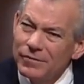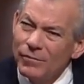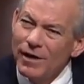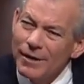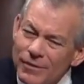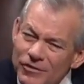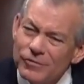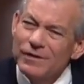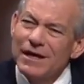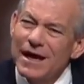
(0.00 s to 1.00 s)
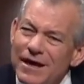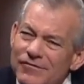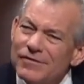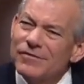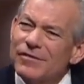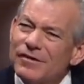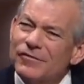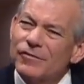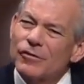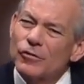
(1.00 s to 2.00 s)
Why would you engage in such
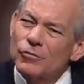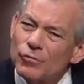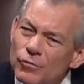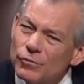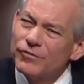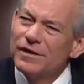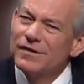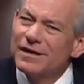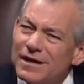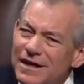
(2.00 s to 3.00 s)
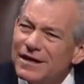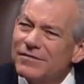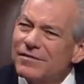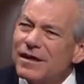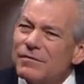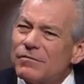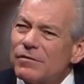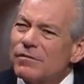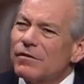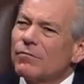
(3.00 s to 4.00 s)
sort of cruelty to kids that,
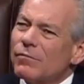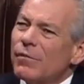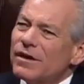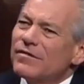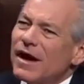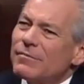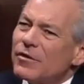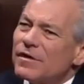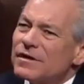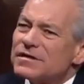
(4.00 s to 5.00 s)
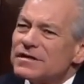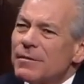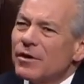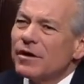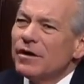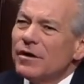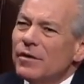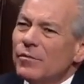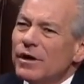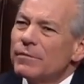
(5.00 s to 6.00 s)
you know, one time during the summer,
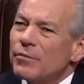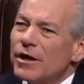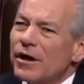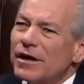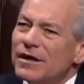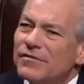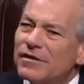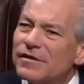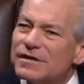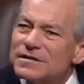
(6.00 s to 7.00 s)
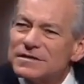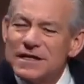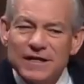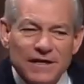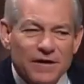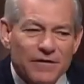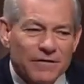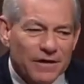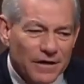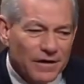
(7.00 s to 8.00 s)
we could bring our kids here to sit here and,
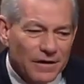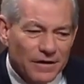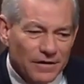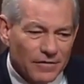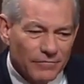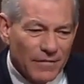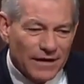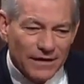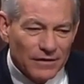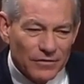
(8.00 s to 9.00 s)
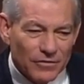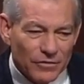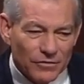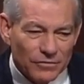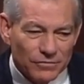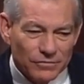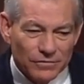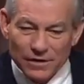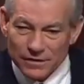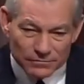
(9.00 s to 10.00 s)
you know, my little girl
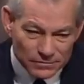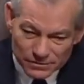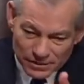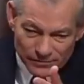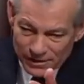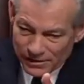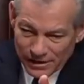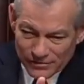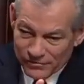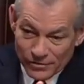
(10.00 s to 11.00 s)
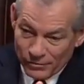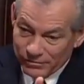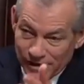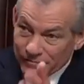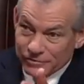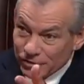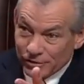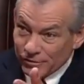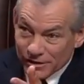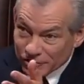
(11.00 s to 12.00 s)
who, I mean, as you know, loves
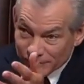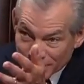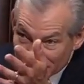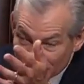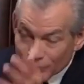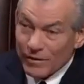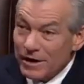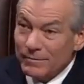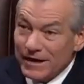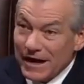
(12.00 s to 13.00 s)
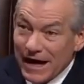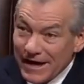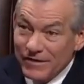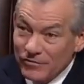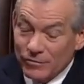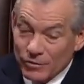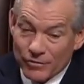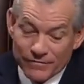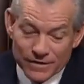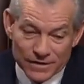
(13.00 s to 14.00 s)
you because you've been incredibly kind to her
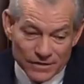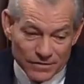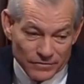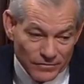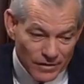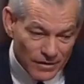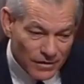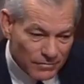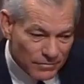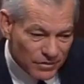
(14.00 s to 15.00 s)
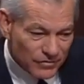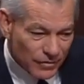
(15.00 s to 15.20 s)
over the years, Mr.